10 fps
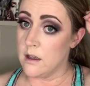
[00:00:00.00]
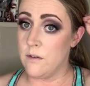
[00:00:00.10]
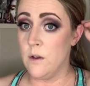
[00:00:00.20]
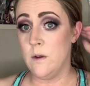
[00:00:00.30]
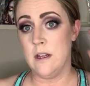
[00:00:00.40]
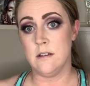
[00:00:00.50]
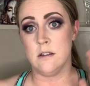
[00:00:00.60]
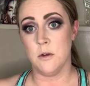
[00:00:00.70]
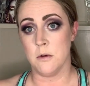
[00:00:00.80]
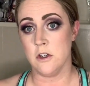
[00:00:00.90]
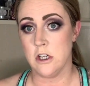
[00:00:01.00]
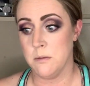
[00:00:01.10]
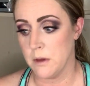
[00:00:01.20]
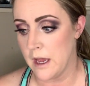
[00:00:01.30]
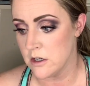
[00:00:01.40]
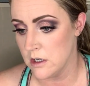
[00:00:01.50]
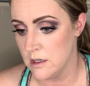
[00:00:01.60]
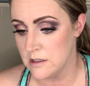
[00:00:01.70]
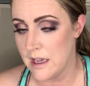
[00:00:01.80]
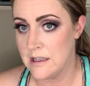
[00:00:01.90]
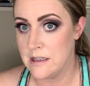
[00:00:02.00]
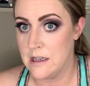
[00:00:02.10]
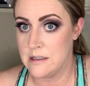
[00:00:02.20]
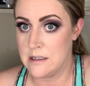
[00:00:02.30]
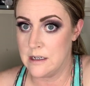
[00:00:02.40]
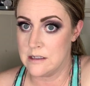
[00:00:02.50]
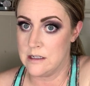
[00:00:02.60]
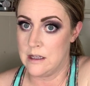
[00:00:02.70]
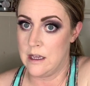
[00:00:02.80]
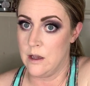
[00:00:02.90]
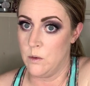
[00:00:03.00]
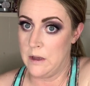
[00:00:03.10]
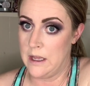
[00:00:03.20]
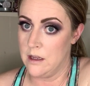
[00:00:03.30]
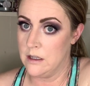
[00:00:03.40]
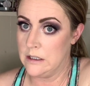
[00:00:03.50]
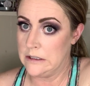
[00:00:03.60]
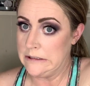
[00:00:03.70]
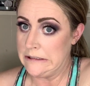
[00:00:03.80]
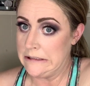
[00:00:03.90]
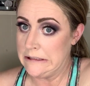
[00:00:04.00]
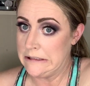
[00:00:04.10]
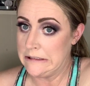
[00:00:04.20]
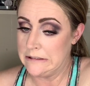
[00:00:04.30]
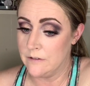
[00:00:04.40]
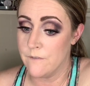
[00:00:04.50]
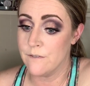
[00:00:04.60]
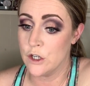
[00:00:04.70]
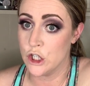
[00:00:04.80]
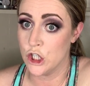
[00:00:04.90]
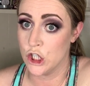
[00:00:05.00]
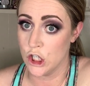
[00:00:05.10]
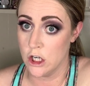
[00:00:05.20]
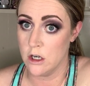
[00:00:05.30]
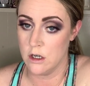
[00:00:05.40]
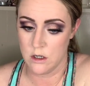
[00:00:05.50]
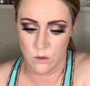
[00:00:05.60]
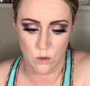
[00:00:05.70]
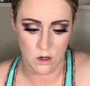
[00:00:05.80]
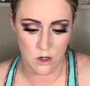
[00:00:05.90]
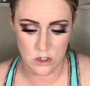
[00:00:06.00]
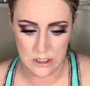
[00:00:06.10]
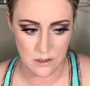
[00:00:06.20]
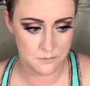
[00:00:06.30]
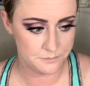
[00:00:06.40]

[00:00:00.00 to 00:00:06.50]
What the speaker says: If you need super cheap lashes, I say stick to the AOA for sure, or Ardell.